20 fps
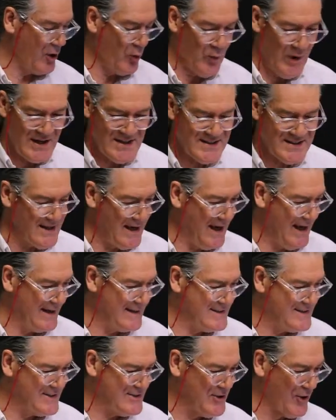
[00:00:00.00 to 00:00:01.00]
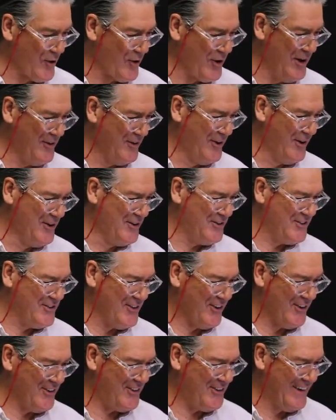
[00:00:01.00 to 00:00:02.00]
West Side Story
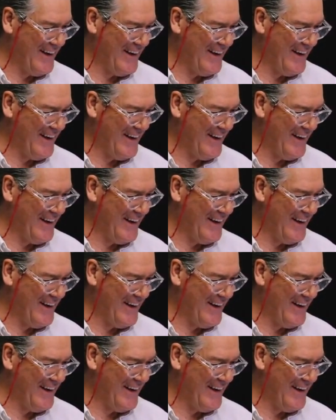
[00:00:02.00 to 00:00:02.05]
Roosters.